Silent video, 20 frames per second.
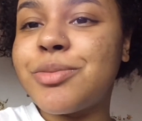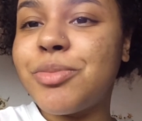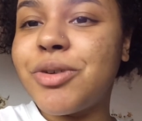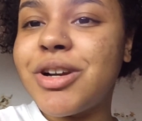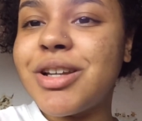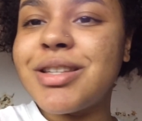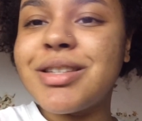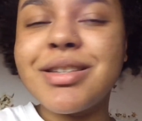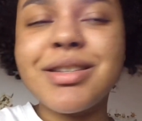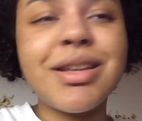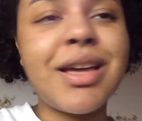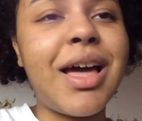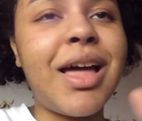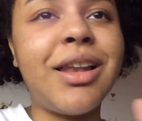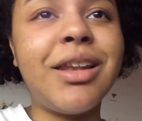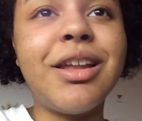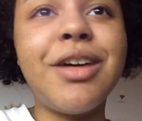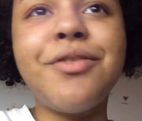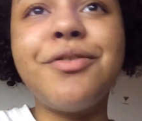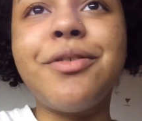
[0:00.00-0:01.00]
breasts, I
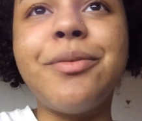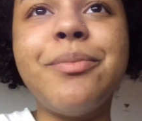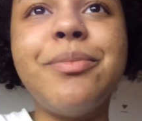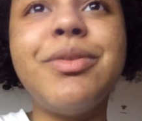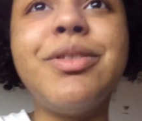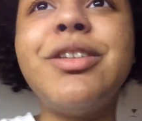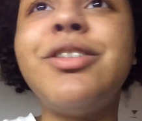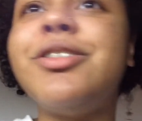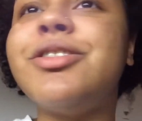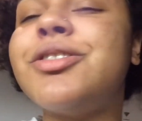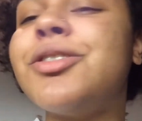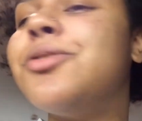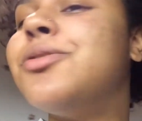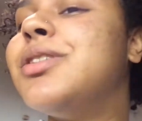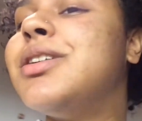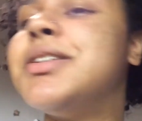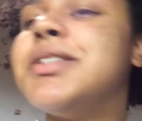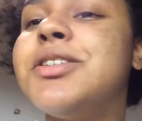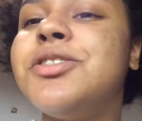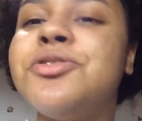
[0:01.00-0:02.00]
love them. They're so
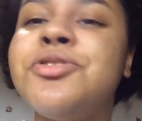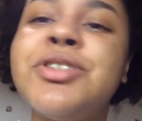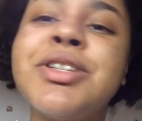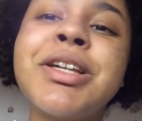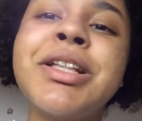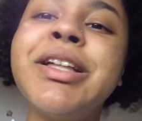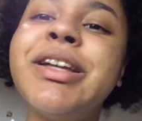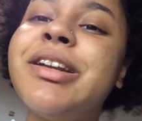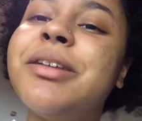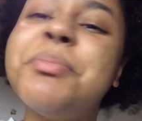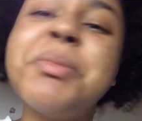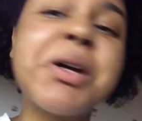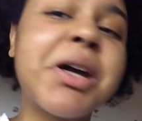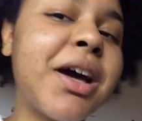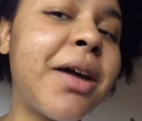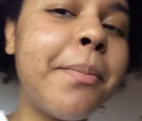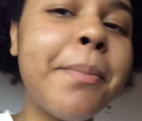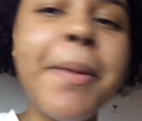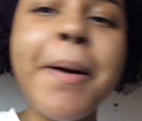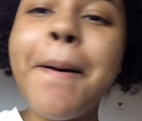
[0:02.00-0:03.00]
easy. You just clean them and
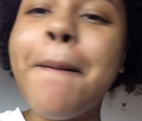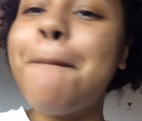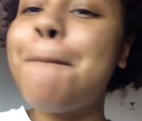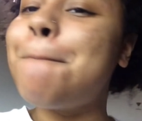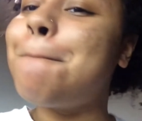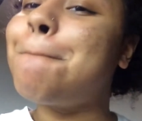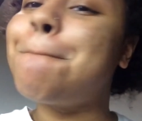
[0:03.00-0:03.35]
cut them up.